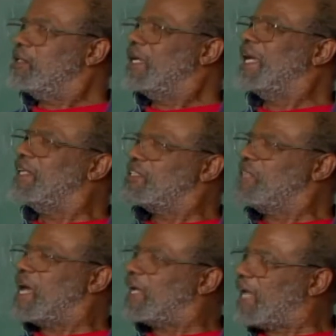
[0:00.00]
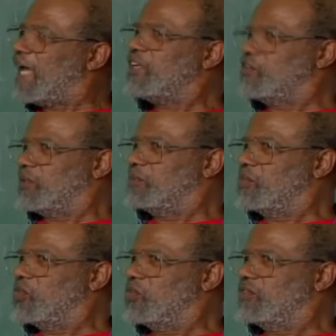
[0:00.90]
And it's not accurate,
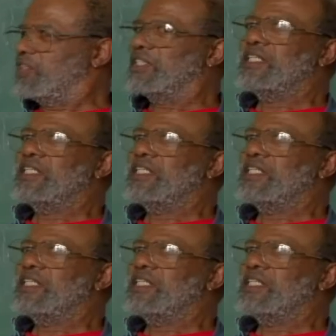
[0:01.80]
moreover.